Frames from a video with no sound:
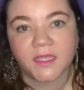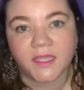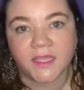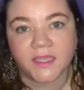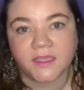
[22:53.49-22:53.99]

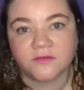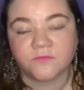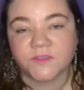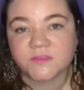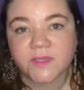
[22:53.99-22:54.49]
And
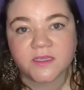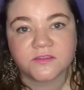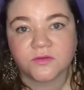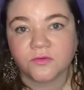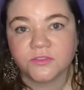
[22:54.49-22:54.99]
Vismaya
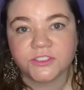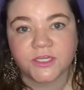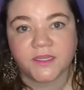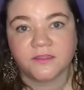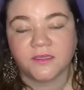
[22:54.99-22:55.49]
told
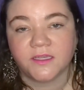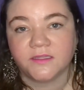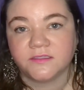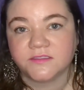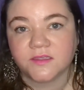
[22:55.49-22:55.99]
Shyla
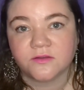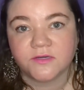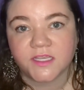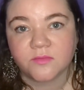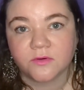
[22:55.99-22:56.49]
and these other
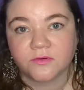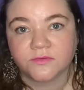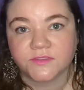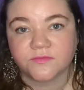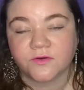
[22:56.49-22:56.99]

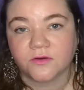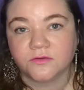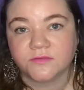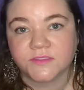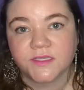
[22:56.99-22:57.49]
neighbors of hers